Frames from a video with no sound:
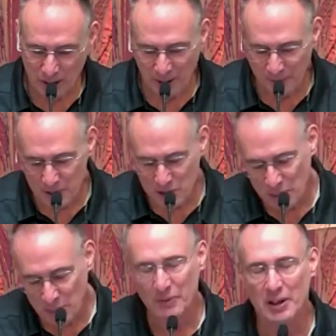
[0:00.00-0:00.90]
And for
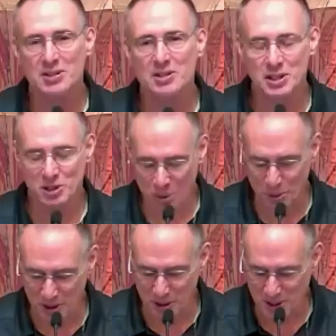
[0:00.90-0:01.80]
some of us, these
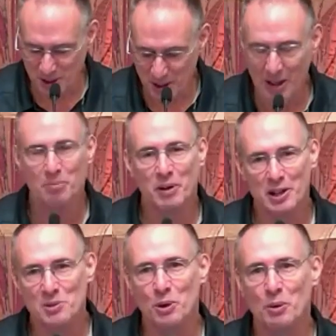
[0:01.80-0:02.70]
stories are
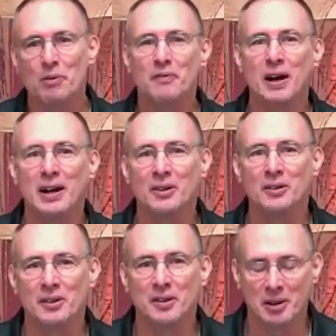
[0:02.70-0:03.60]
much more
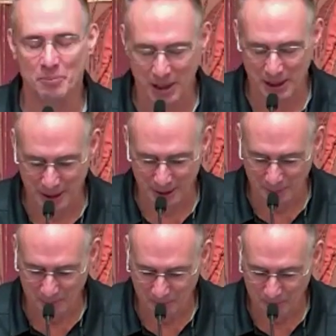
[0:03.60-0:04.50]
profound than mine.